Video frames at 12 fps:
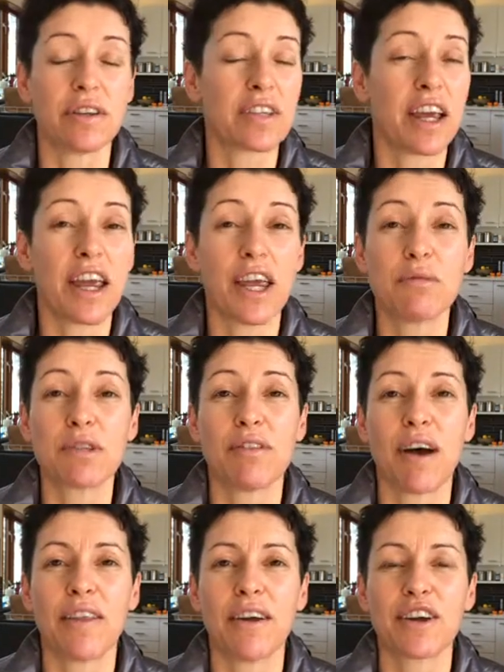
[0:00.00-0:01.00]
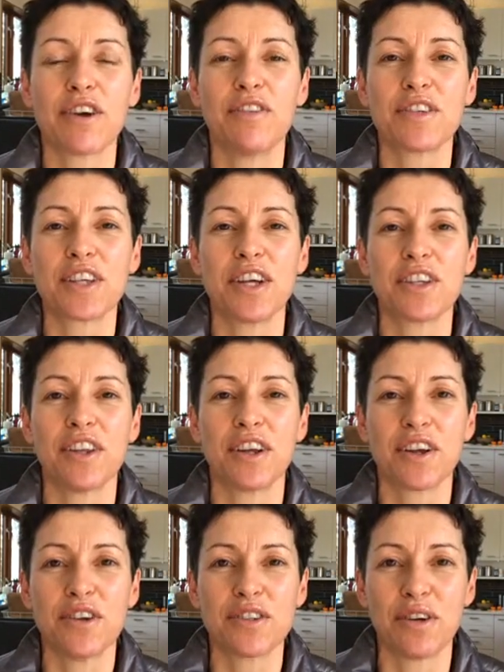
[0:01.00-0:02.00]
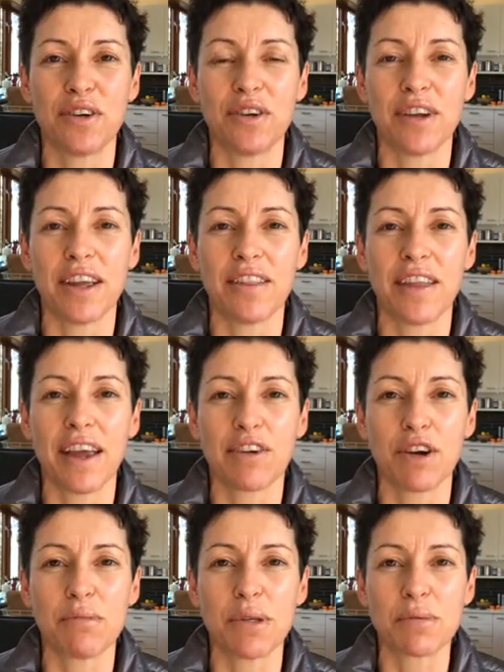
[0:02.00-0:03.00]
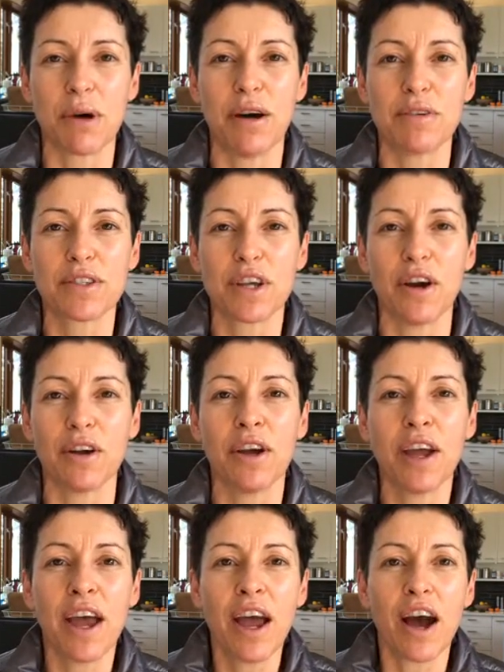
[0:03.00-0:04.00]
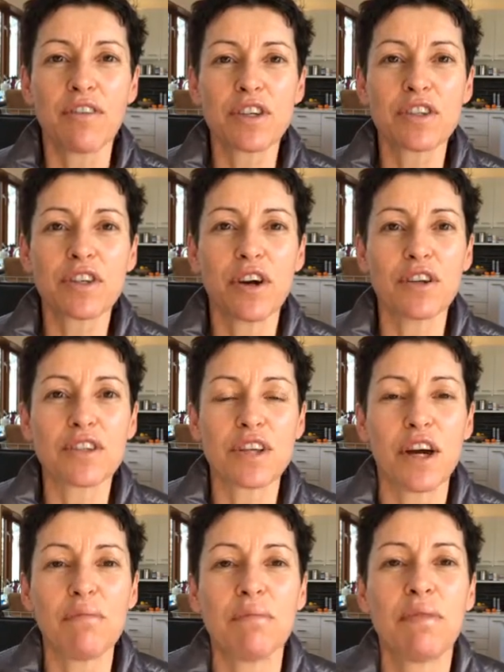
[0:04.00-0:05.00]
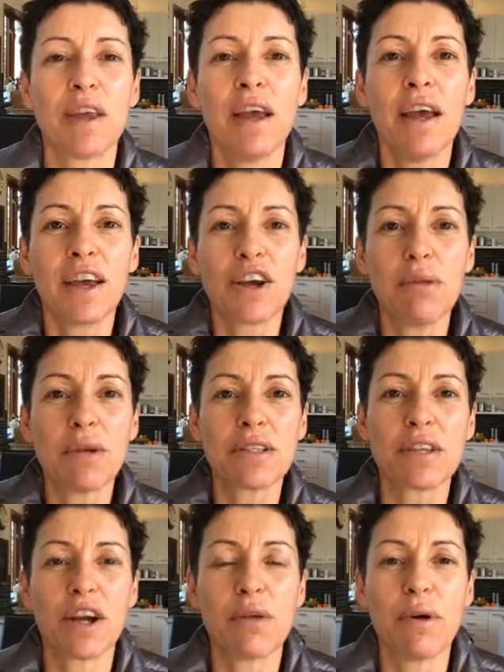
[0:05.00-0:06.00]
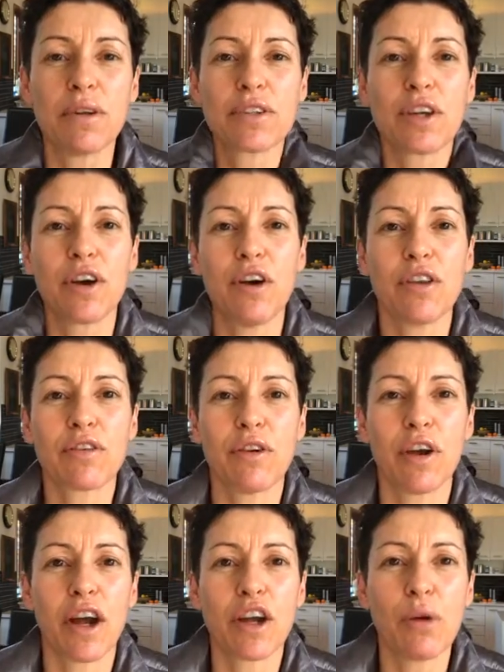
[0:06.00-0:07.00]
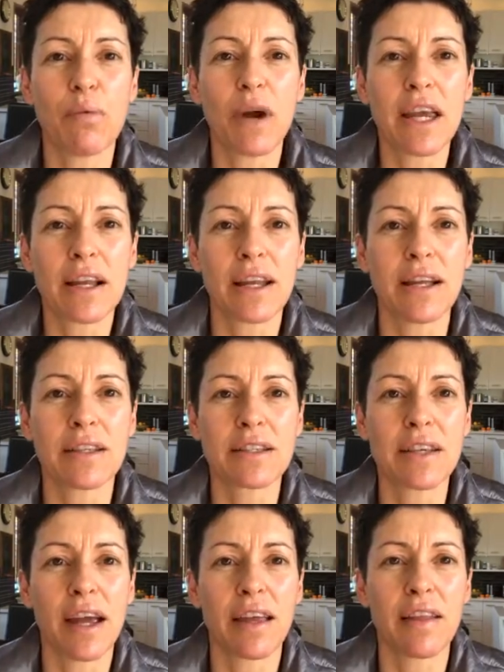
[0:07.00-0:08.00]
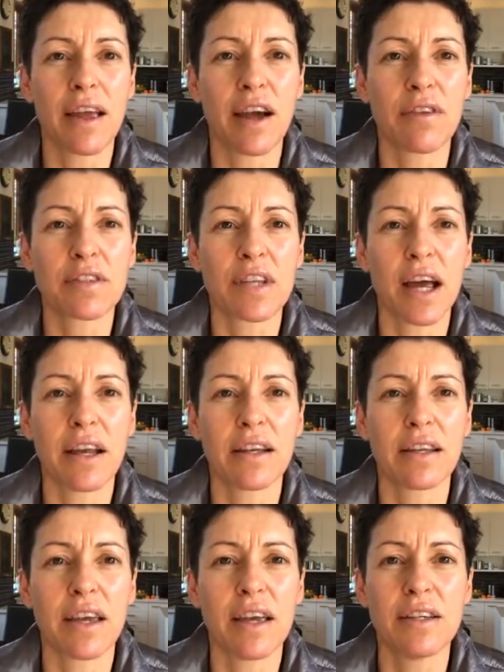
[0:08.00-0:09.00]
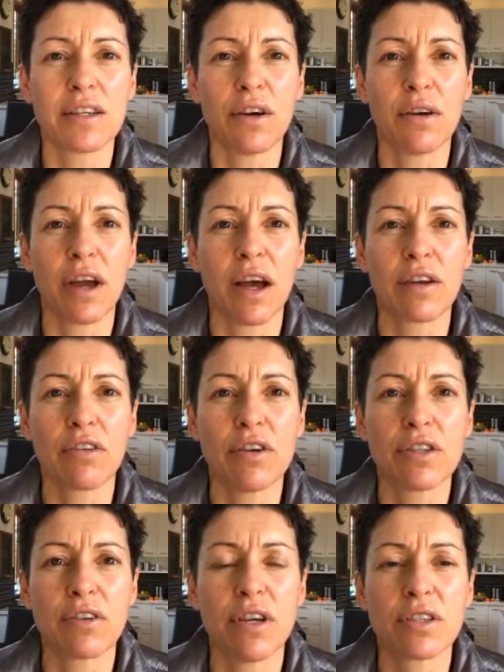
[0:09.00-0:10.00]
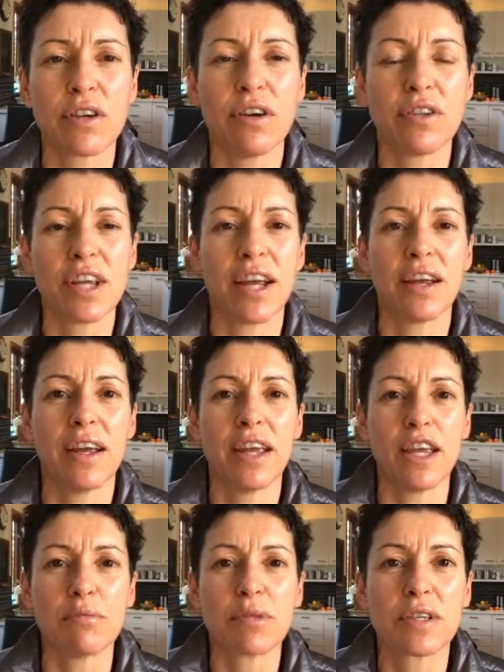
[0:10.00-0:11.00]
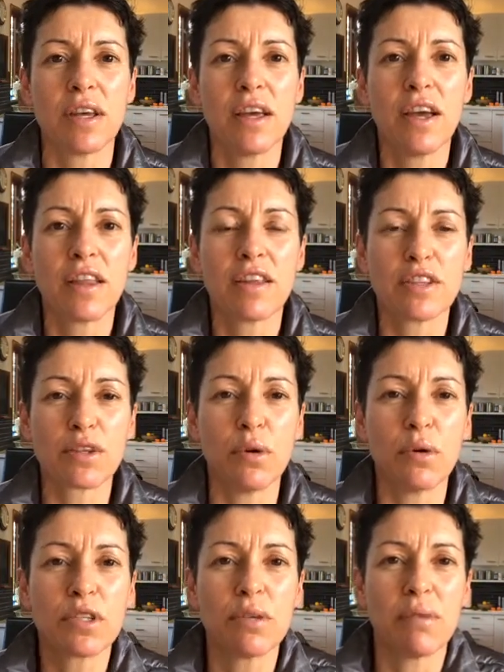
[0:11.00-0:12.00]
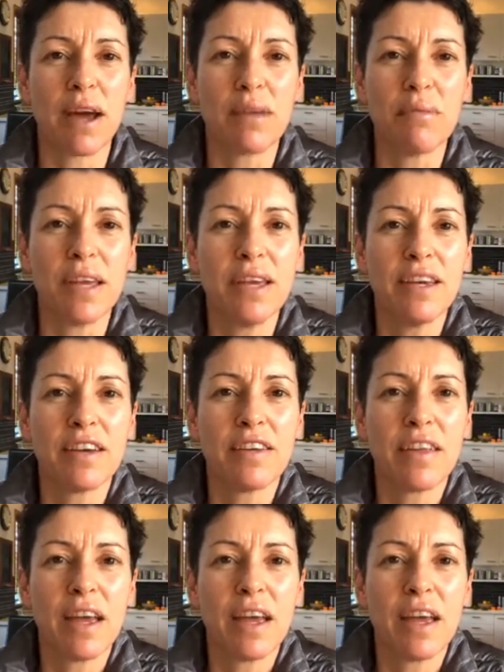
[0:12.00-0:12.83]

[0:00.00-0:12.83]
There's heaps of other conversation that goes on in that group as well. So I've just got some comments that I want to go through. I go weekly in saying that I've started keto, our grocery has gone down heaps. That's awesome, Amy.